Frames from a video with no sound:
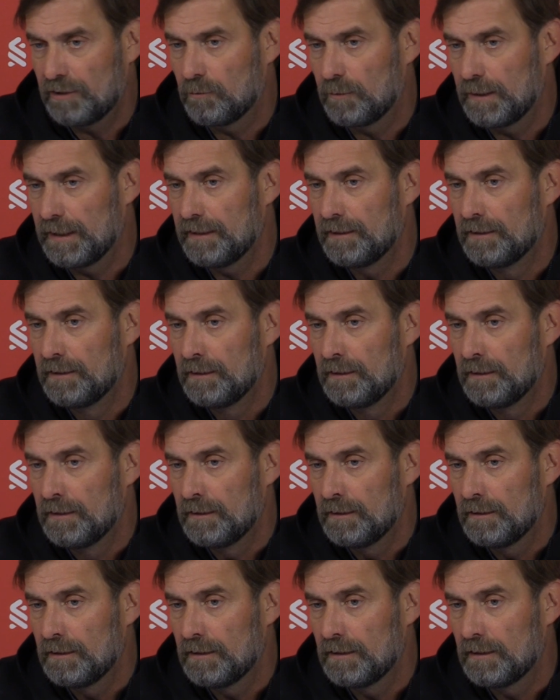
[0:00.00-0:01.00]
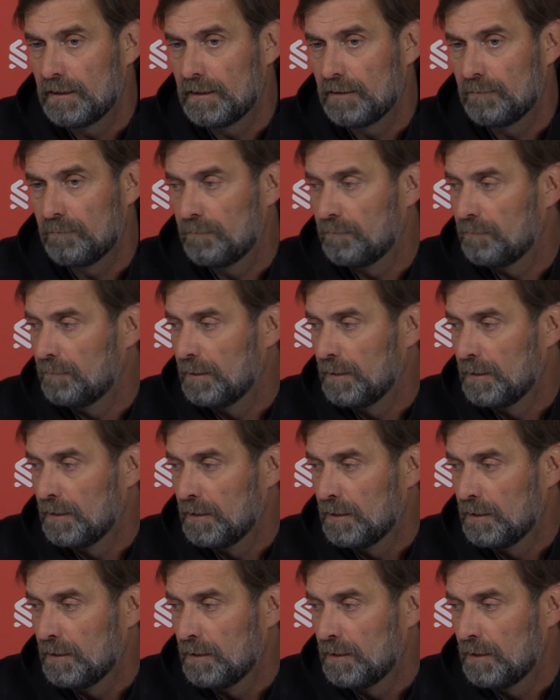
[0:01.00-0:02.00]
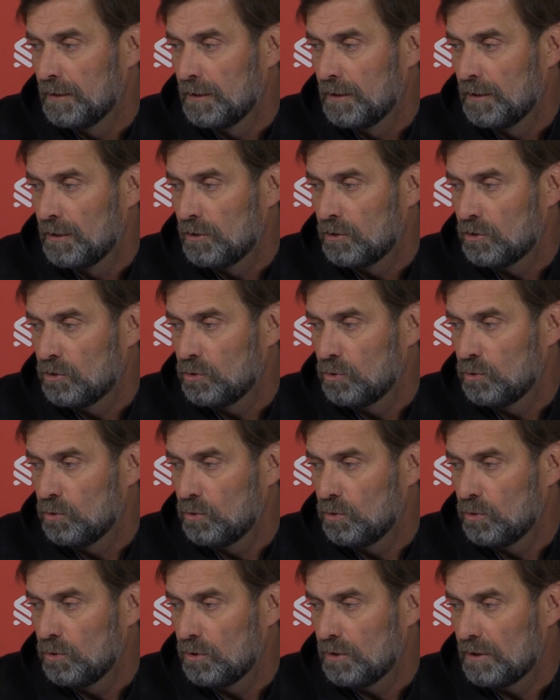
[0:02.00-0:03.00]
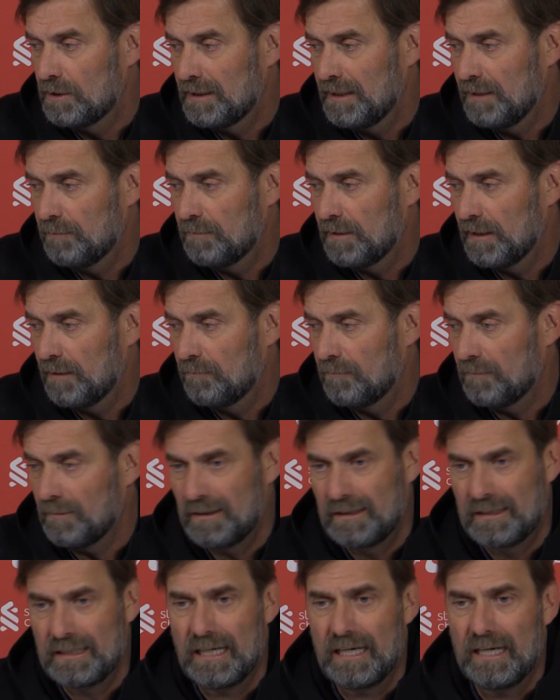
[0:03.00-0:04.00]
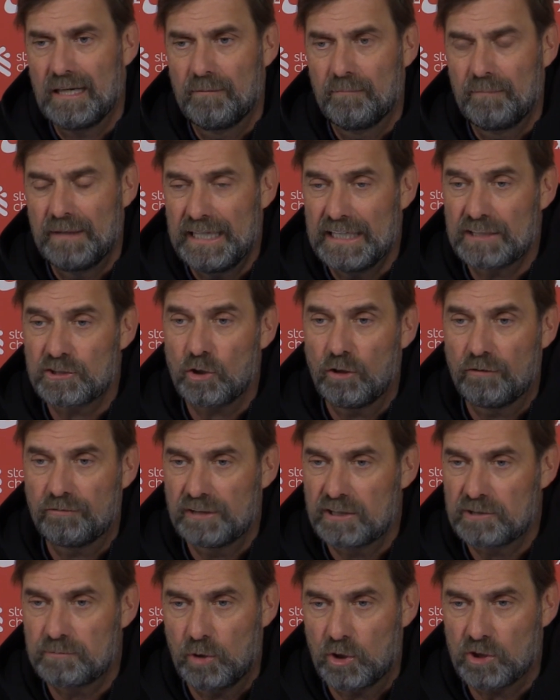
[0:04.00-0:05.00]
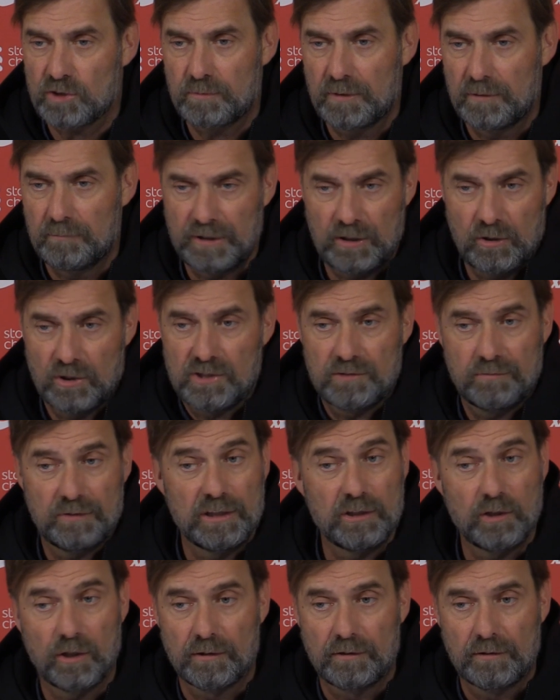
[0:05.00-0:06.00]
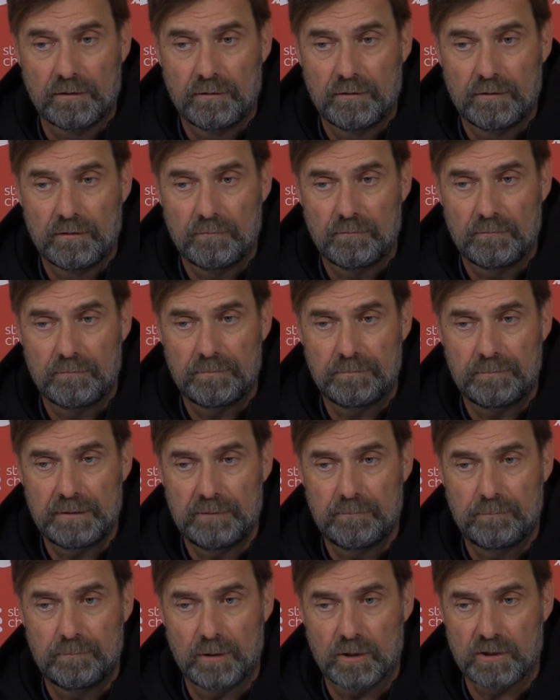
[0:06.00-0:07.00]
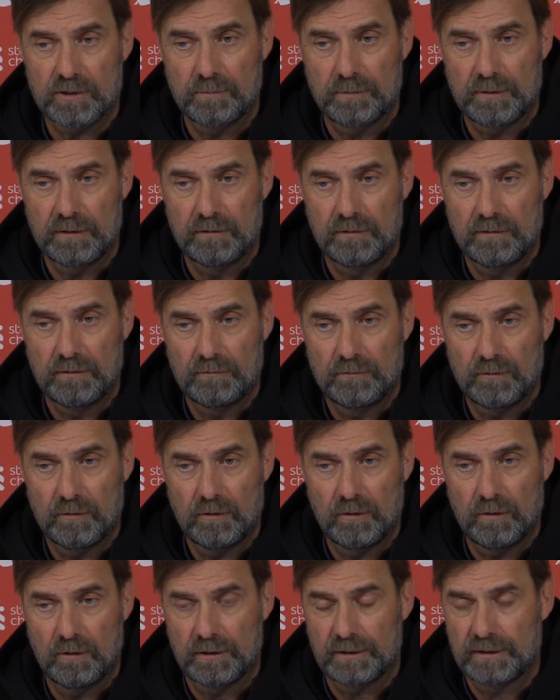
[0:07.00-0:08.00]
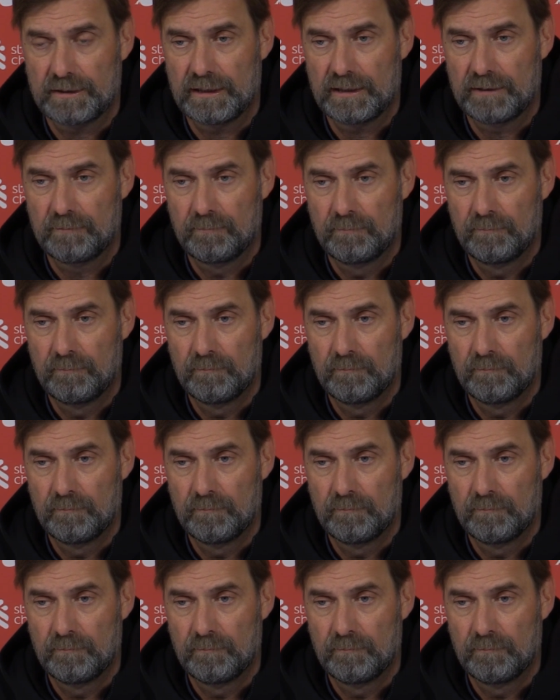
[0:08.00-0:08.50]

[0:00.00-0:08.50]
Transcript: a way to keep them calm as often as possible, because it will not be possible all the time.